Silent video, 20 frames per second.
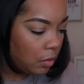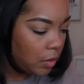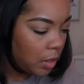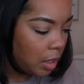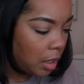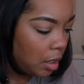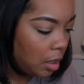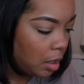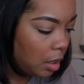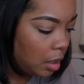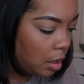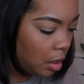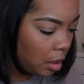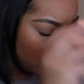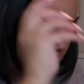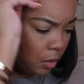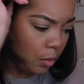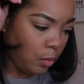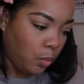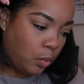in
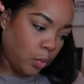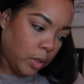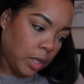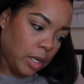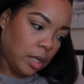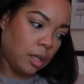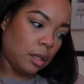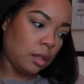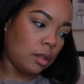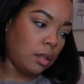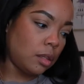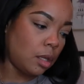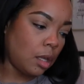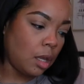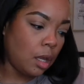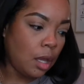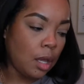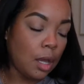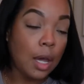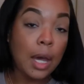with
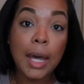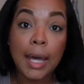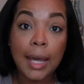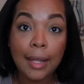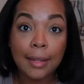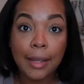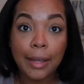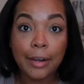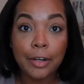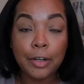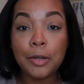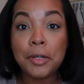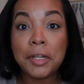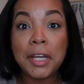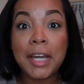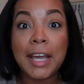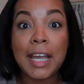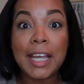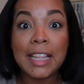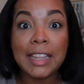highlighter.
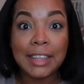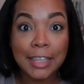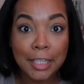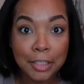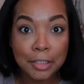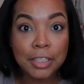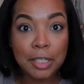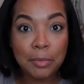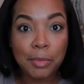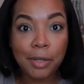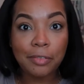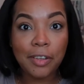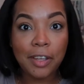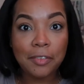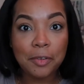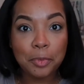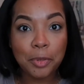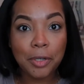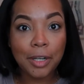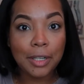Literally my
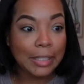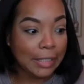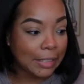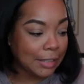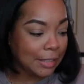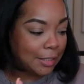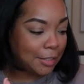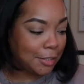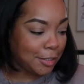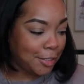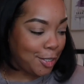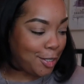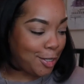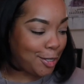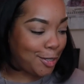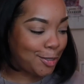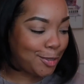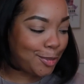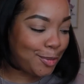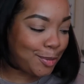favorite product to
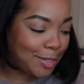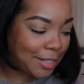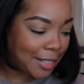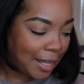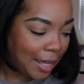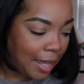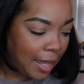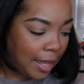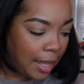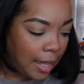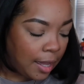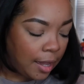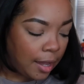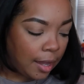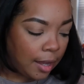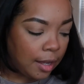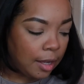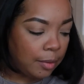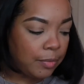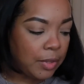use.
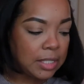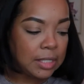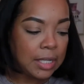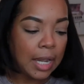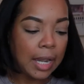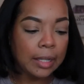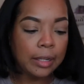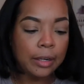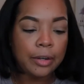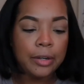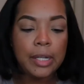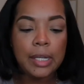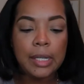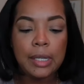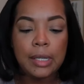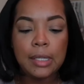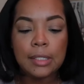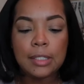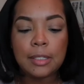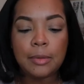This highlighter
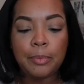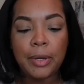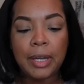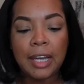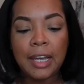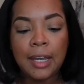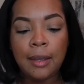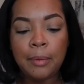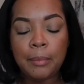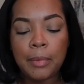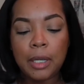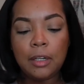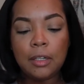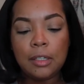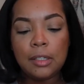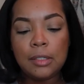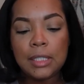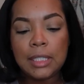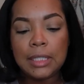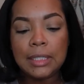is by my
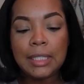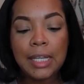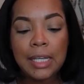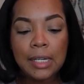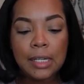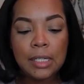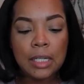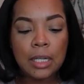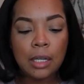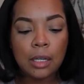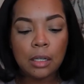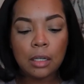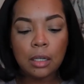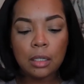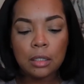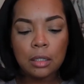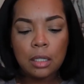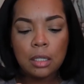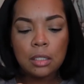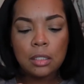girl Talina.
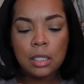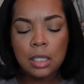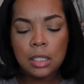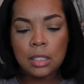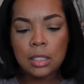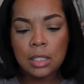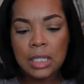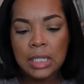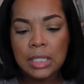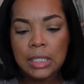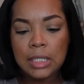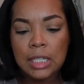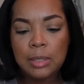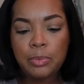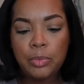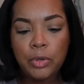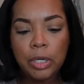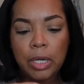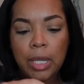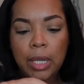This is the
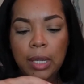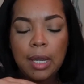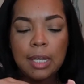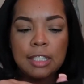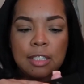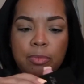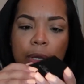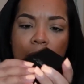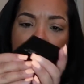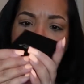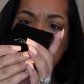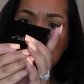Deportier Cosmetics